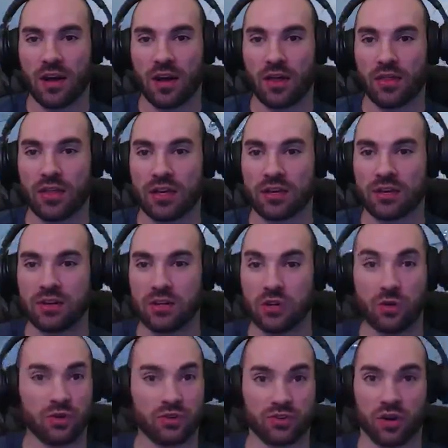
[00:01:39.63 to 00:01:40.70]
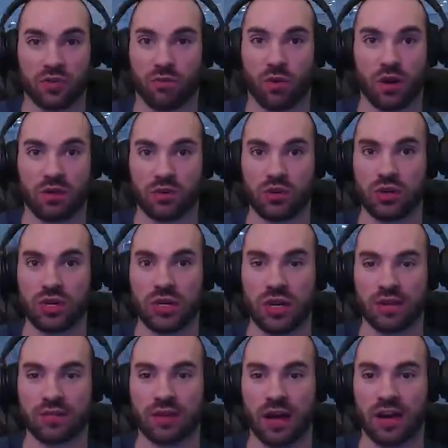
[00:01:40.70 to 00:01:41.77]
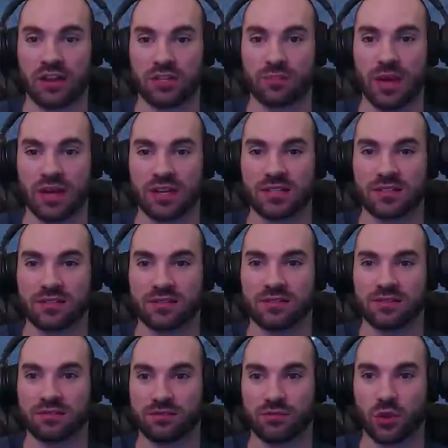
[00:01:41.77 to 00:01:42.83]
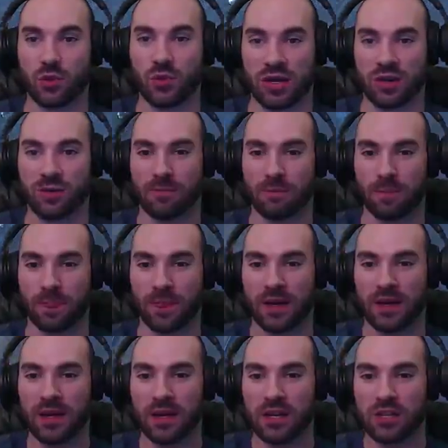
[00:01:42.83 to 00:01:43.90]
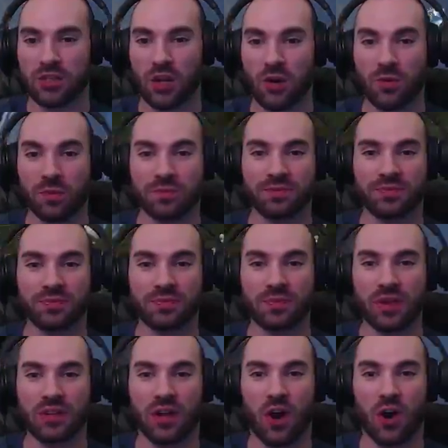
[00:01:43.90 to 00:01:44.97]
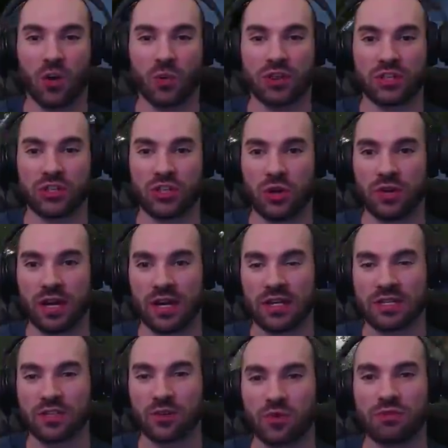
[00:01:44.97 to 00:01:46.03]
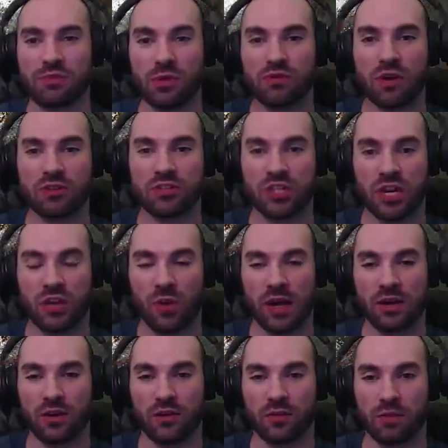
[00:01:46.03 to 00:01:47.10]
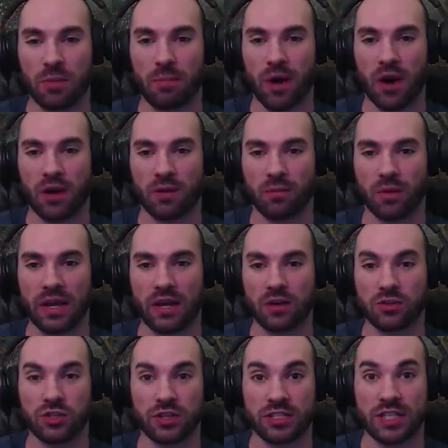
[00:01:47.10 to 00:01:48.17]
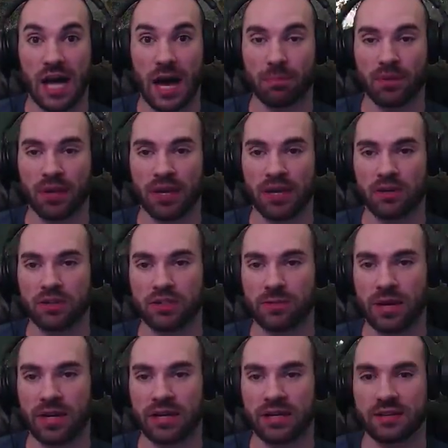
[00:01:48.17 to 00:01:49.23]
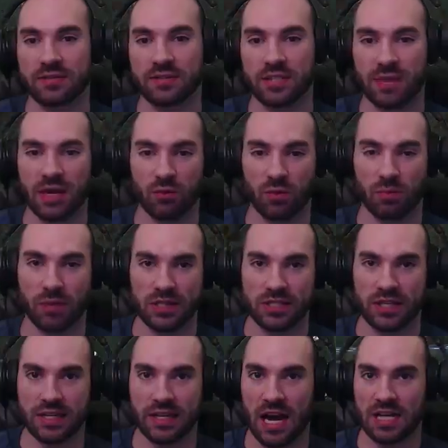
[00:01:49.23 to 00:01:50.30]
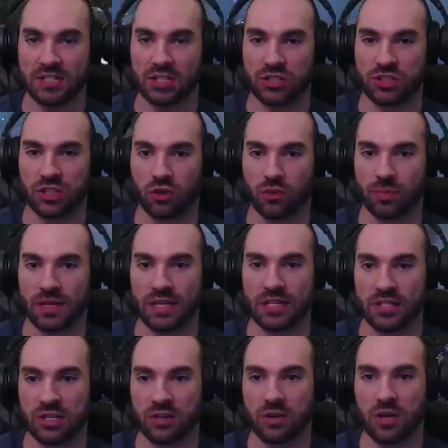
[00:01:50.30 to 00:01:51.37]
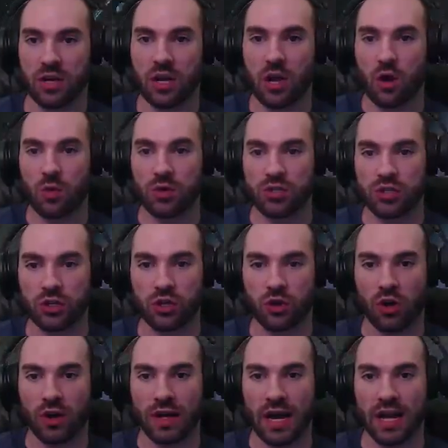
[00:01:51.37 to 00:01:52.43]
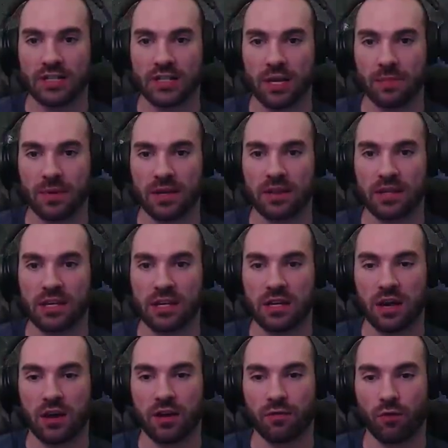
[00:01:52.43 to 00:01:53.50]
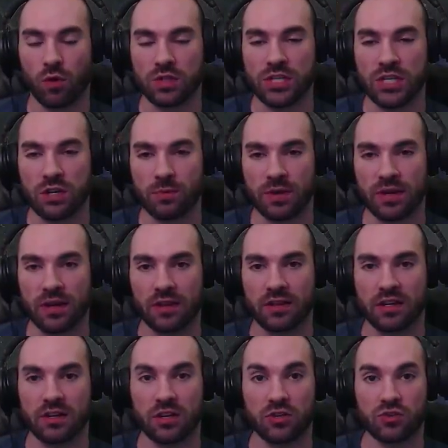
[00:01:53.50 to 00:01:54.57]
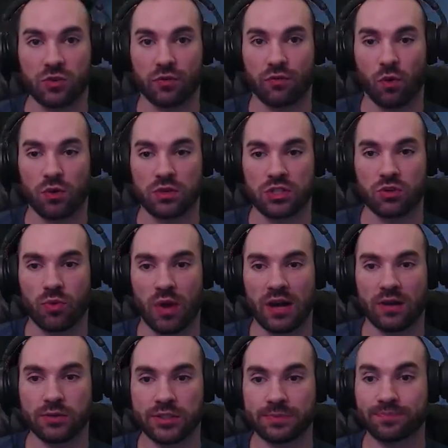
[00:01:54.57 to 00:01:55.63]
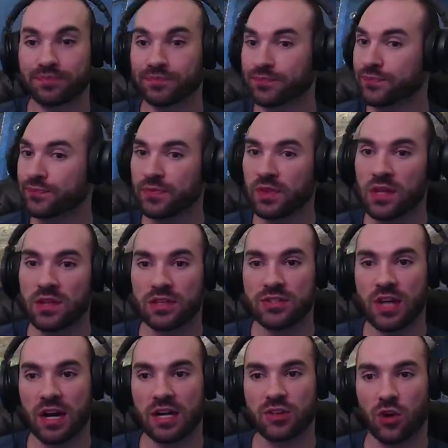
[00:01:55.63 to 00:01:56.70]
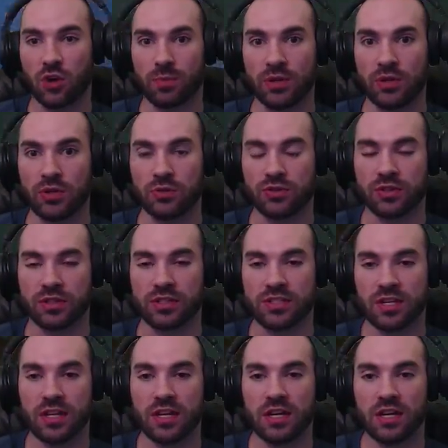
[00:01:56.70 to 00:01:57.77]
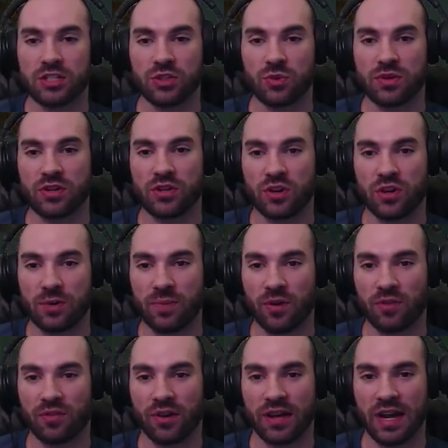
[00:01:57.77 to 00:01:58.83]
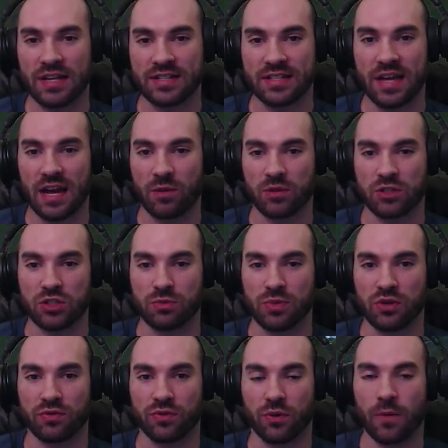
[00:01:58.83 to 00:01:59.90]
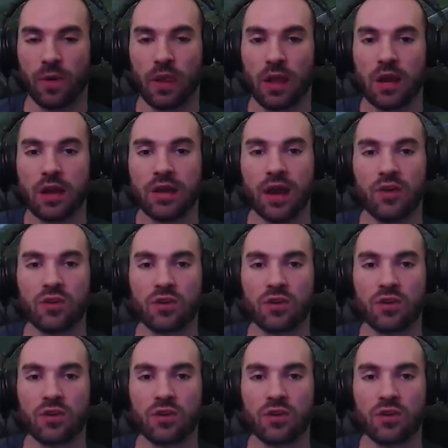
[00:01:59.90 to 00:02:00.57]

then you deserve whatever you can get out of this base, for real. So on with the showcase. moved our generator from the bottom layer to the top layer to make it to make replacing gas just a little bit easier. We used to cook our gas up in the uh, forge here, but now that the industrial forge is around, this guy is all but useless. So we cook up all of our gas in that, which is beautiful. Now you're